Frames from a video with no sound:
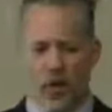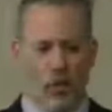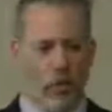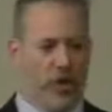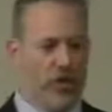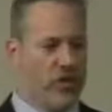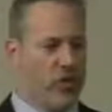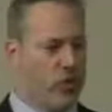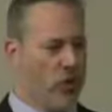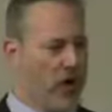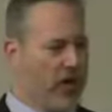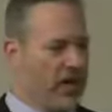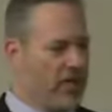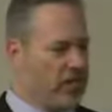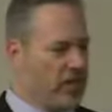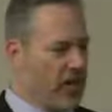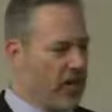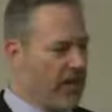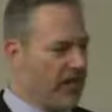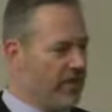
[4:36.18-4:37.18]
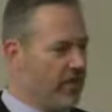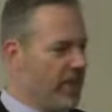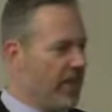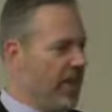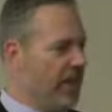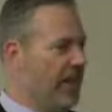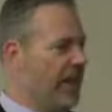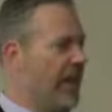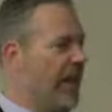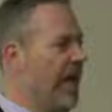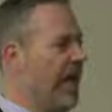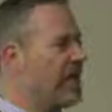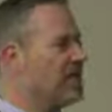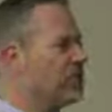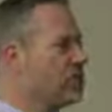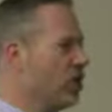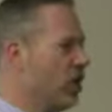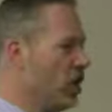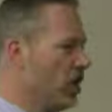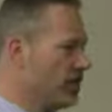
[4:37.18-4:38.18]
we tried to have a
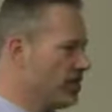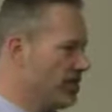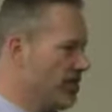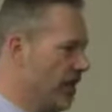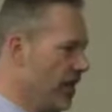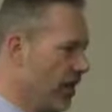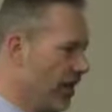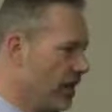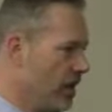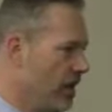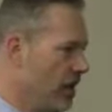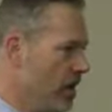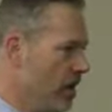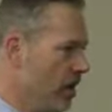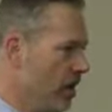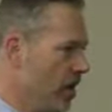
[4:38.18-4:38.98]
catch-all setting